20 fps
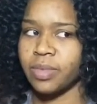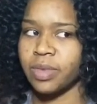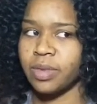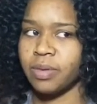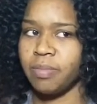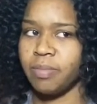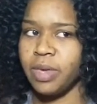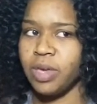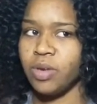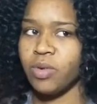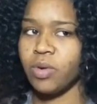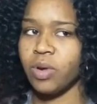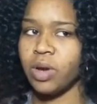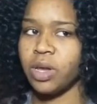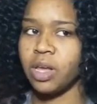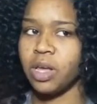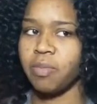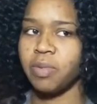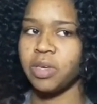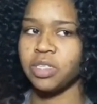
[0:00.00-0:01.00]
me growing
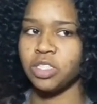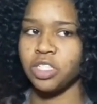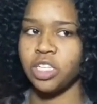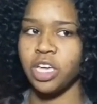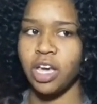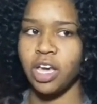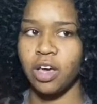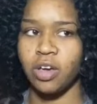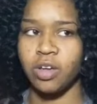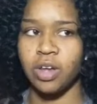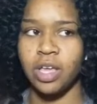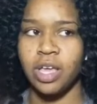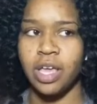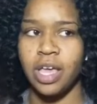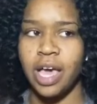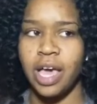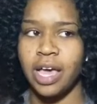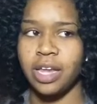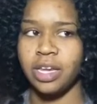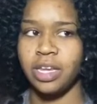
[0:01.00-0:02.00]
up as a child,
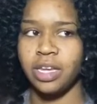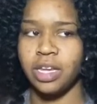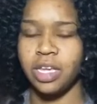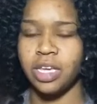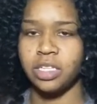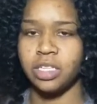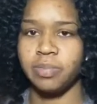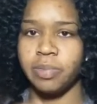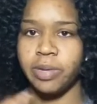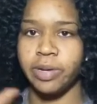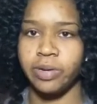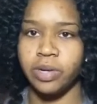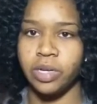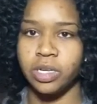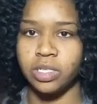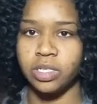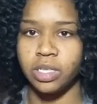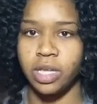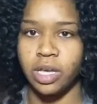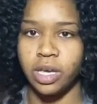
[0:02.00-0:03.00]
I didn't
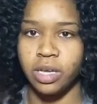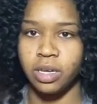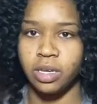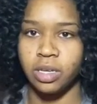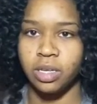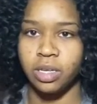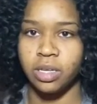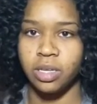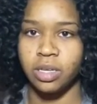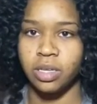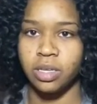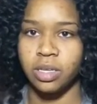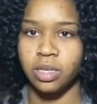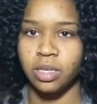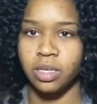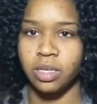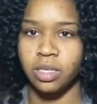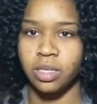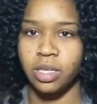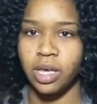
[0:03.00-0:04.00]
experience
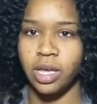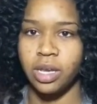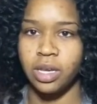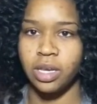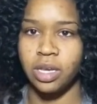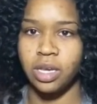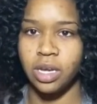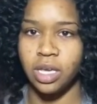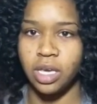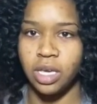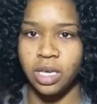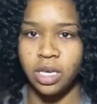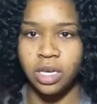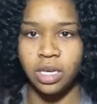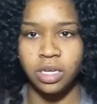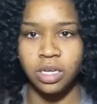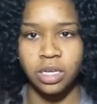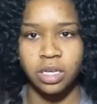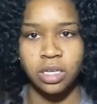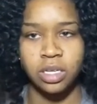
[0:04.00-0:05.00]
that
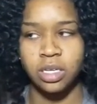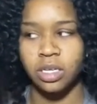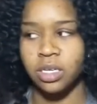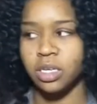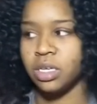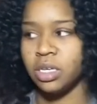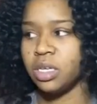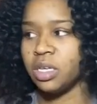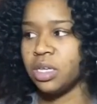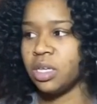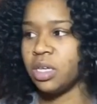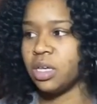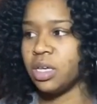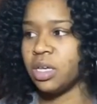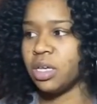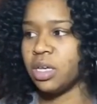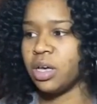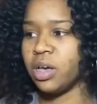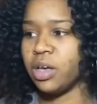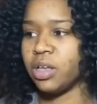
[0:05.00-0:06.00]
need
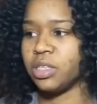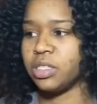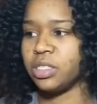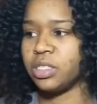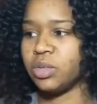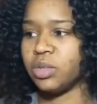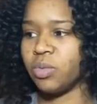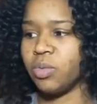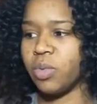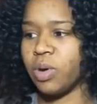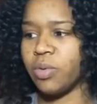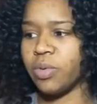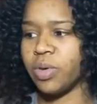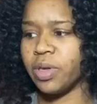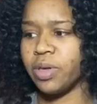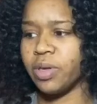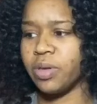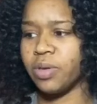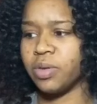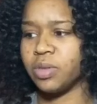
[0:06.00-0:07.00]
to
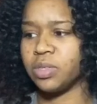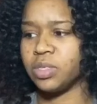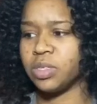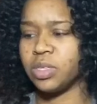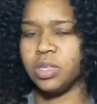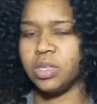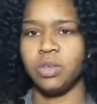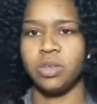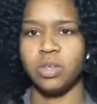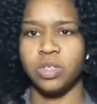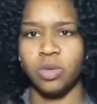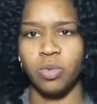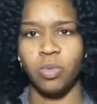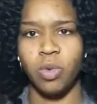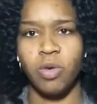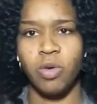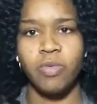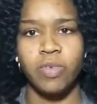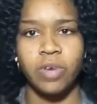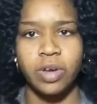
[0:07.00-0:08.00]

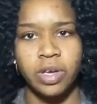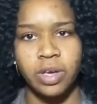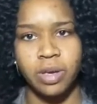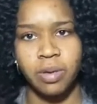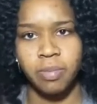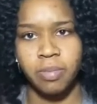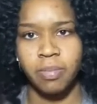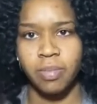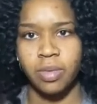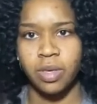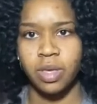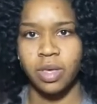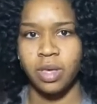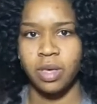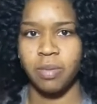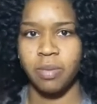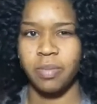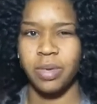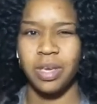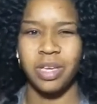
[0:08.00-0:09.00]
want for him,
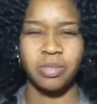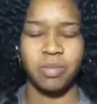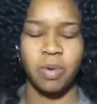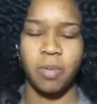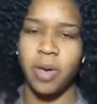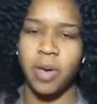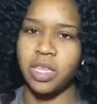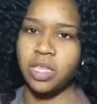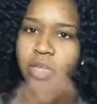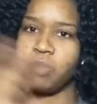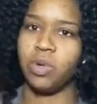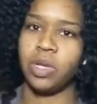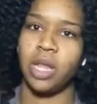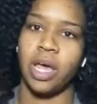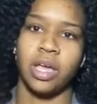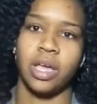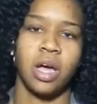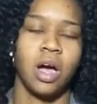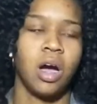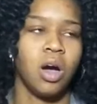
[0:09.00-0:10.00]
because my mother would
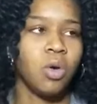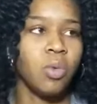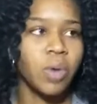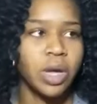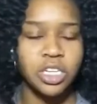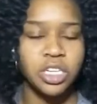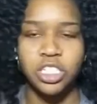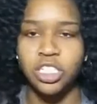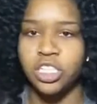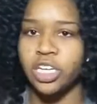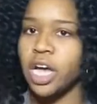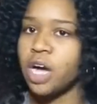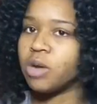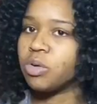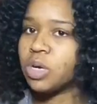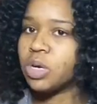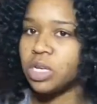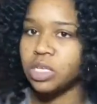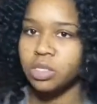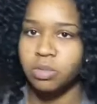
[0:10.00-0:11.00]
like always
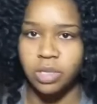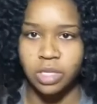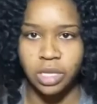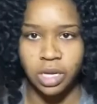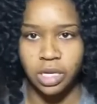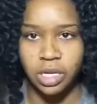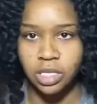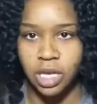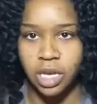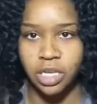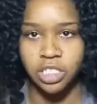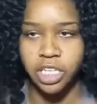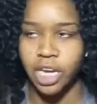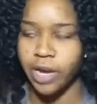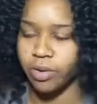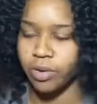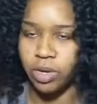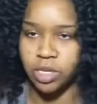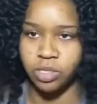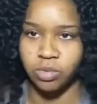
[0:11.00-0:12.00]
shower us with things.
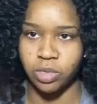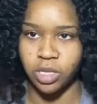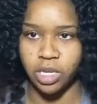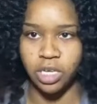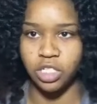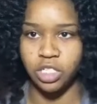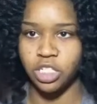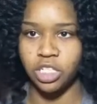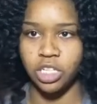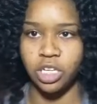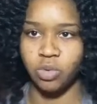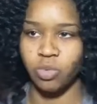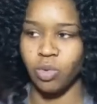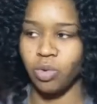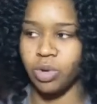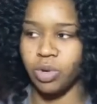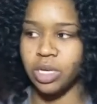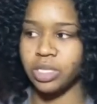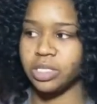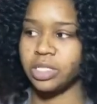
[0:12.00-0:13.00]
She didn't
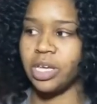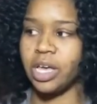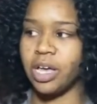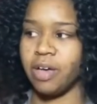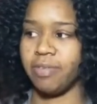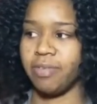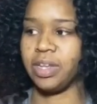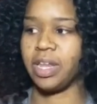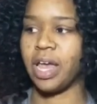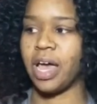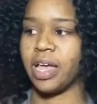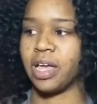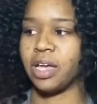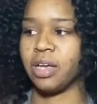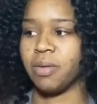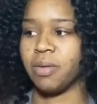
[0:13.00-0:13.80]
want us to ever like